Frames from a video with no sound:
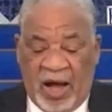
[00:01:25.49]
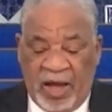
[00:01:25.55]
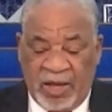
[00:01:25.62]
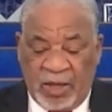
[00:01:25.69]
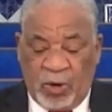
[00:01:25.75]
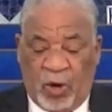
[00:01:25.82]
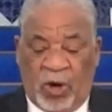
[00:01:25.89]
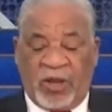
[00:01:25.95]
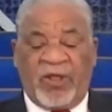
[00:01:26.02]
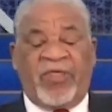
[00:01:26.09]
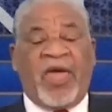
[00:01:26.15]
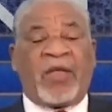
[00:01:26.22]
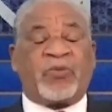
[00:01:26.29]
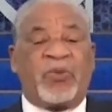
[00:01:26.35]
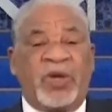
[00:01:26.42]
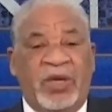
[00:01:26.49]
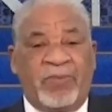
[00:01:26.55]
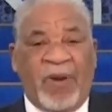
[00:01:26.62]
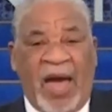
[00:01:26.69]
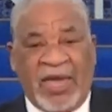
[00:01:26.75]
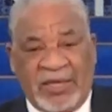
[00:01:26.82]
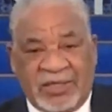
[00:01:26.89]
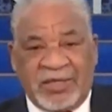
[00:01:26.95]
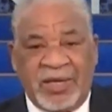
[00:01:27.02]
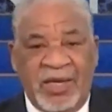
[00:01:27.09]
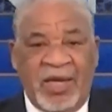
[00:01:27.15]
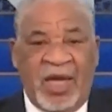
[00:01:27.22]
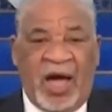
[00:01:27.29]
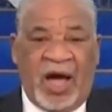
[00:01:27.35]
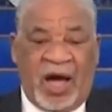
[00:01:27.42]
in order that we might
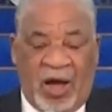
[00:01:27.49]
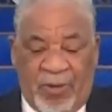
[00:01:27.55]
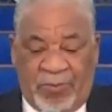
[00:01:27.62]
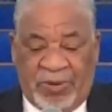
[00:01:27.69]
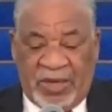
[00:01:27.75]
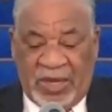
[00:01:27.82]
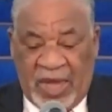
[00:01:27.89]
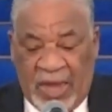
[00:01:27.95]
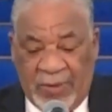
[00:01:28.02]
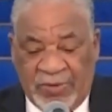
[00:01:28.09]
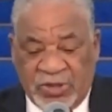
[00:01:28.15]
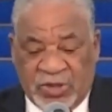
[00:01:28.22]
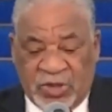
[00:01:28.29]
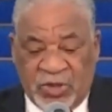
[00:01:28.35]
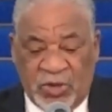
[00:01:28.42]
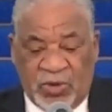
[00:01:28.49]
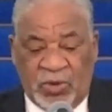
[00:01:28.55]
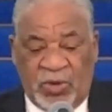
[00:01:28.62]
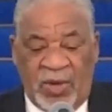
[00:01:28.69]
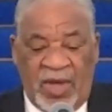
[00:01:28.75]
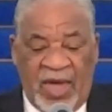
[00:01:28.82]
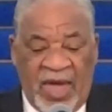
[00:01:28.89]
be able to